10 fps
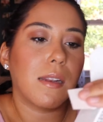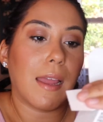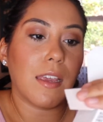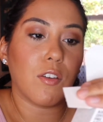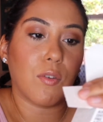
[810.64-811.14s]

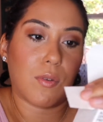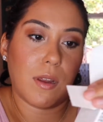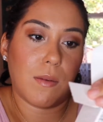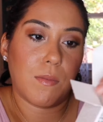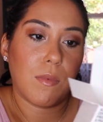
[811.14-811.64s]
night
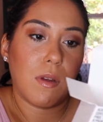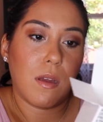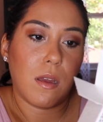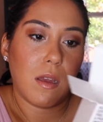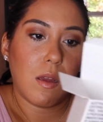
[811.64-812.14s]
cream
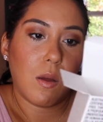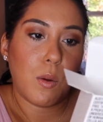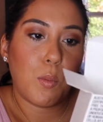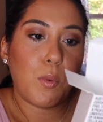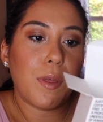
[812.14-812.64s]

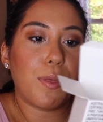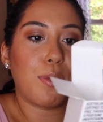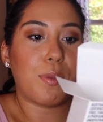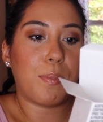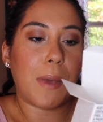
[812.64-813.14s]

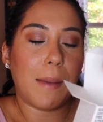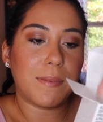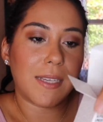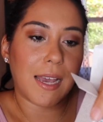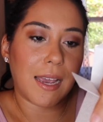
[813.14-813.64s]
with
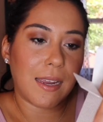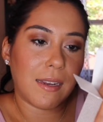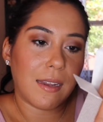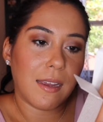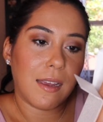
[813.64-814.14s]

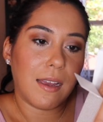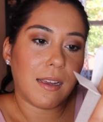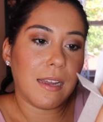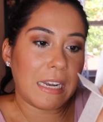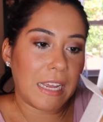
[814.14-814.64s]
peptide,
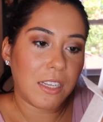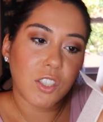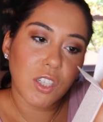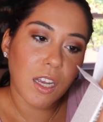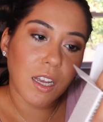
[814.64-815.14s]

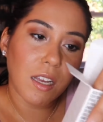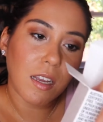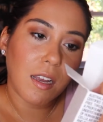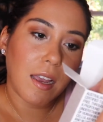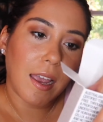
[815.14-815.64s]

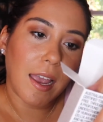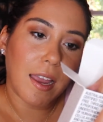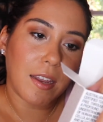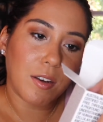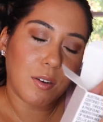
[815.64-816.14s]
echinacea,
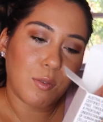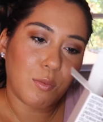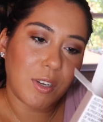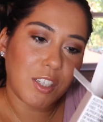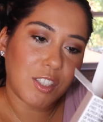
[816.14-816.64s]
and
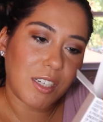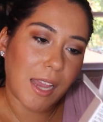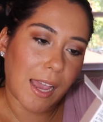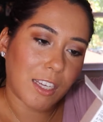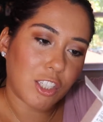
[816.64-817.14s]

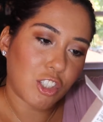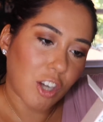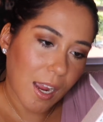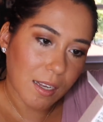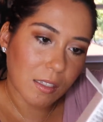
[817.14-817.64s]
reishi
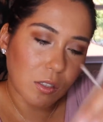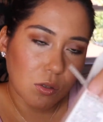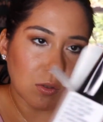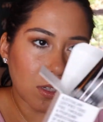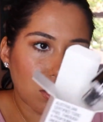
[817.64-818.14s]
extract.
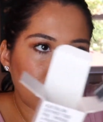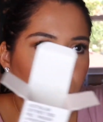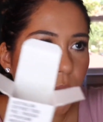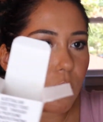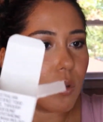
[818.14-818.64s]
Ooh, that's
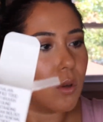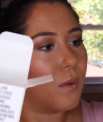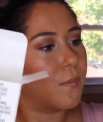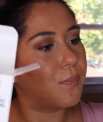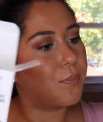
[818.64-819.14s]
cool.